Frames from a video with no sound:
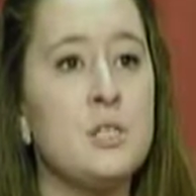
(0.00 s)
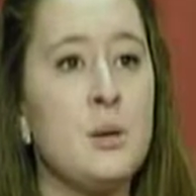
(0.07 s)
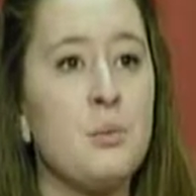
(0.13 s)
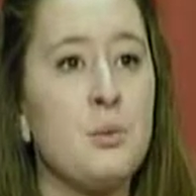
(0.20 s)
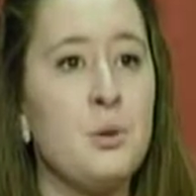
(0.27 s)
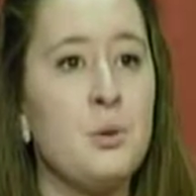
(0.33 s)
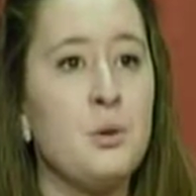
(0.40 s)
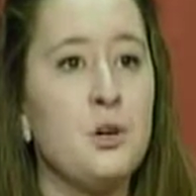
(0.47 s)
that
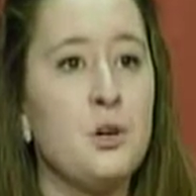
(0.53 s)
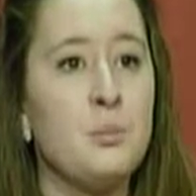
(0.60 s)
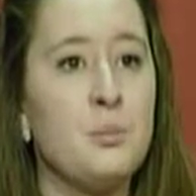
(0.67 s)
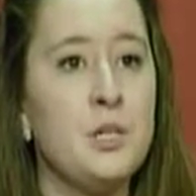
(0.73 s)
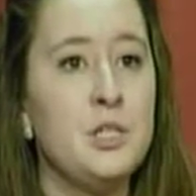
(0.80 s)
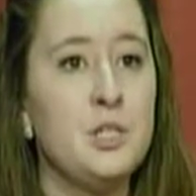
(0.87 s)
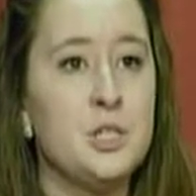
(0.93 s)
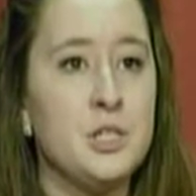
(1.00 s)
pre-ordered
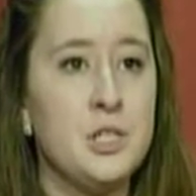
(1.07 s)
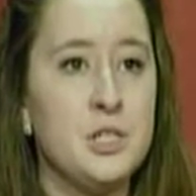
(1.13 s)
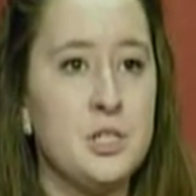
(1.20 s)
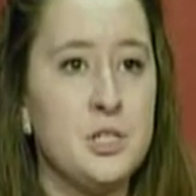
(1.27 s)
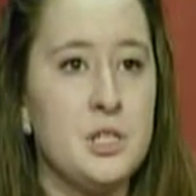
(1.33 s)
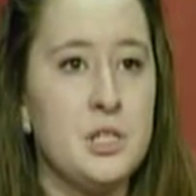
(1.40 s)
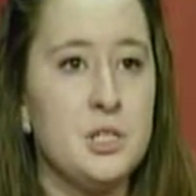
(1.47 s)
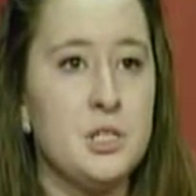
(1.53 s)
Bleacher
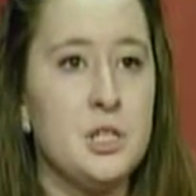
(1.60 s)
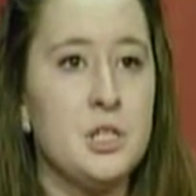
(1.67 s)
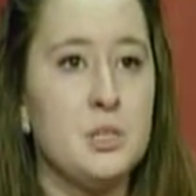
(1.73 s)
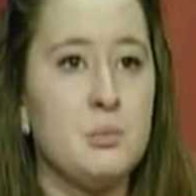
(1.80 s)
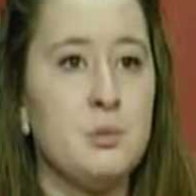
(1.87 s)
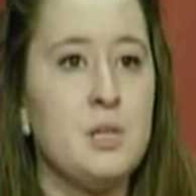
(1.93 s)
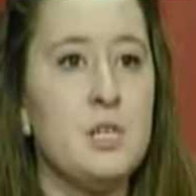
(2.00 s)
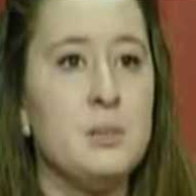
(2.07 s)
Creature
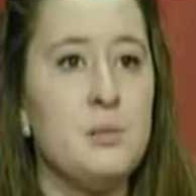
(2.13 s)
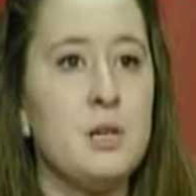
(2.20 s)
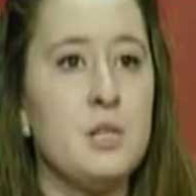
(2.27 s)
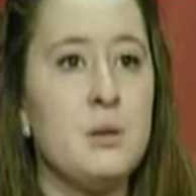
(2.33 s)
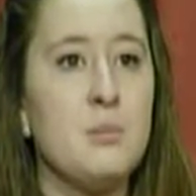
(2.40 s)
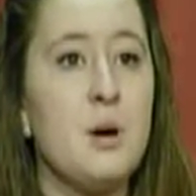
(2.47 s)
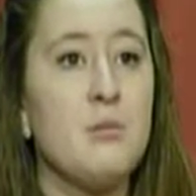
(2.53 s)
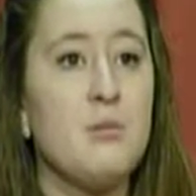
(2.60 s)
t-shirts, please pick
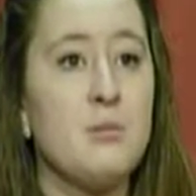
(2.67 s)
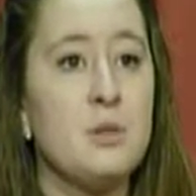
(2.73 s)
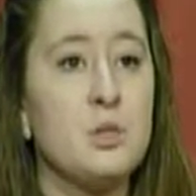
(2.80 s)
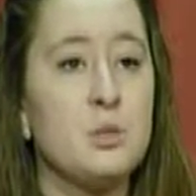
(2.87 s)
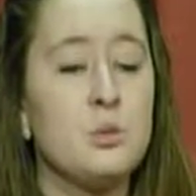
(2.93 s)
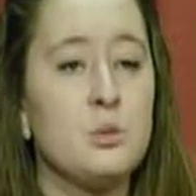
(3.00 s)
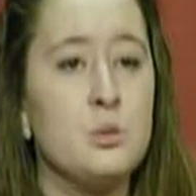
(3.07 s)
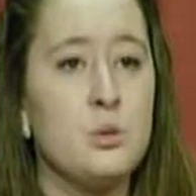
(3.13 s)
them up from the
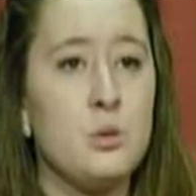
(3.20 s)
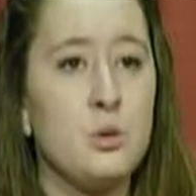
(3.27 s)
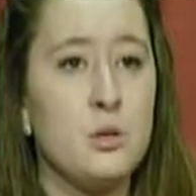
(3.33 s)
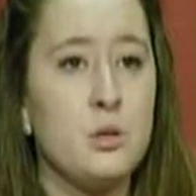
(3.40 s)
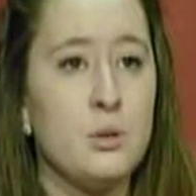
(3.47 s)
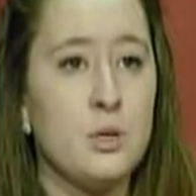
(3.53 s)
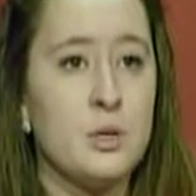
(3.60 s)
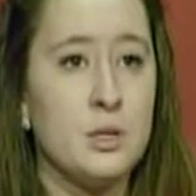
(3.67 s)
school
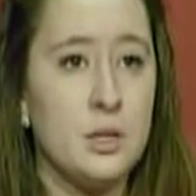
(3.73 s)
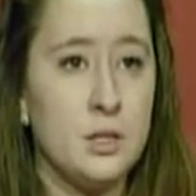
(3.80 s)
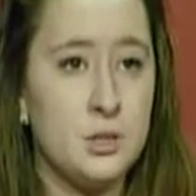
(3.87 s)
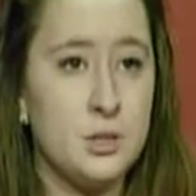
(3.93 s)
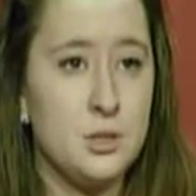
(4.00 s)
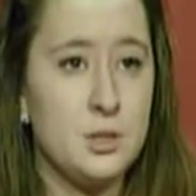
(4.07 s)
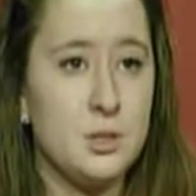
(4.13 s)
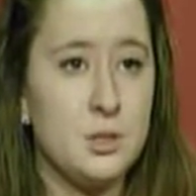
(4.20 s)
store during
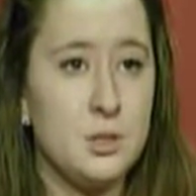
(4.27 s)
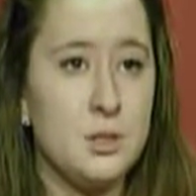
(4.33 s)
lunch.